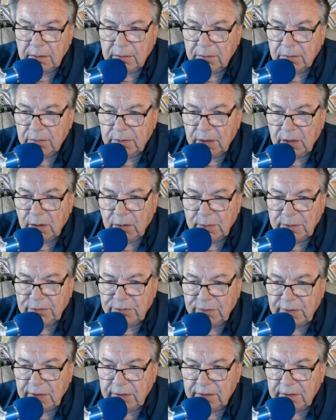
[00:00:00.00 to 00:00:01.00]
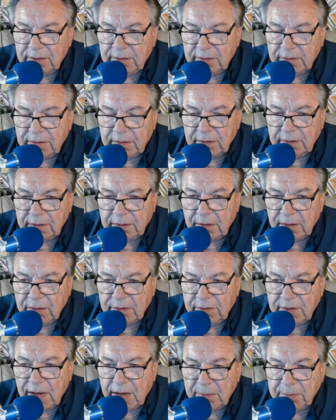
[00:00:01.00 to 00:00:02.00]
we always said that
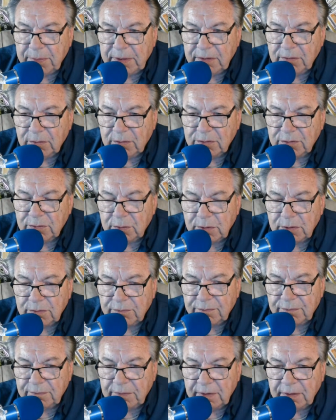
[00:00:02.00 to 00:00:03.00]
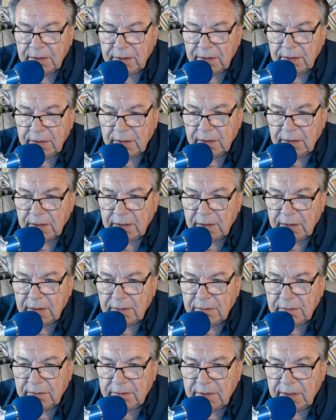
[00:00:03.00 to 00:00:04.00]
the top end was worth
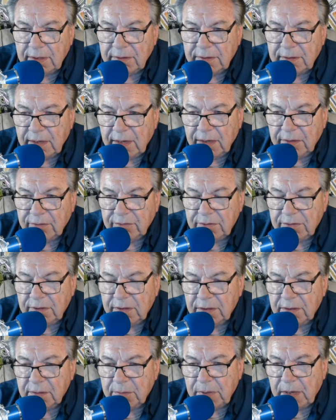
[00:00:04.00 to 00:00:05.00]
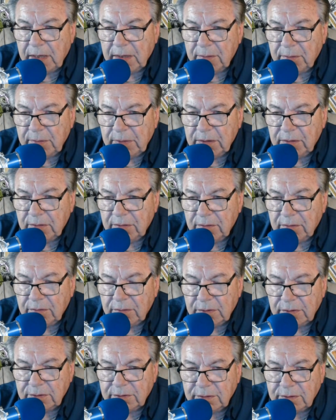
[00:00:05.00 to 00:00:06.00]
10,000, and the bottom end
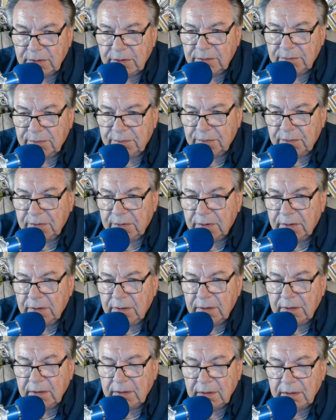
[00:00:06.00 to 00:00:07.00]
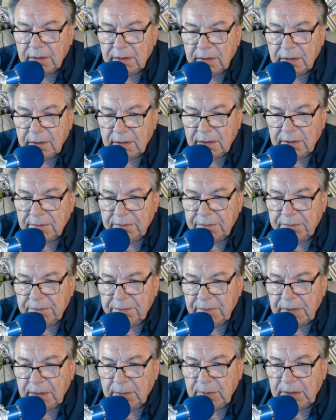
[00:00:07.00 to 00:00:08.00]
was good for
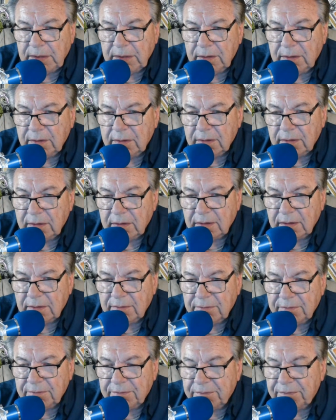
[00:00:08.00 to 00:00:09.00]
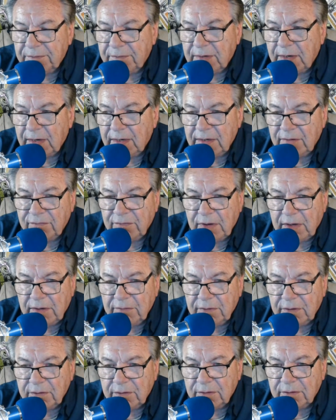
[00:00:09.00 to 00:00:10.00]
maybe
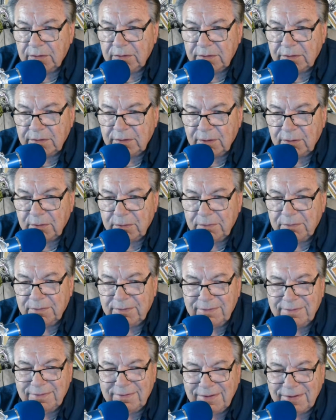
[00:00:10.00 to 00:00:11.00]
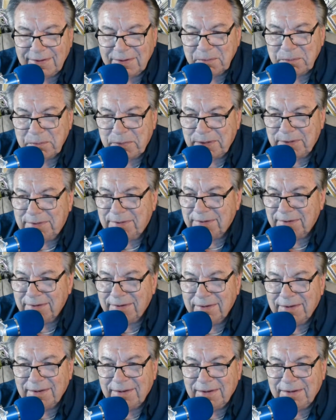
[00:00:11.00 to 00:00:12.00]
9,500. So, but
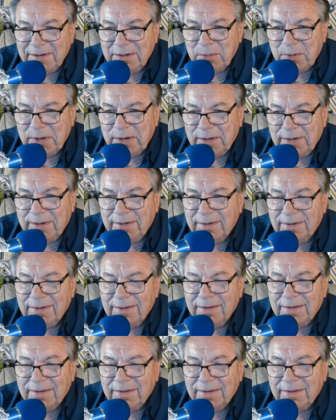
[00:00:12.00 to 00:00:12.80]
anyway,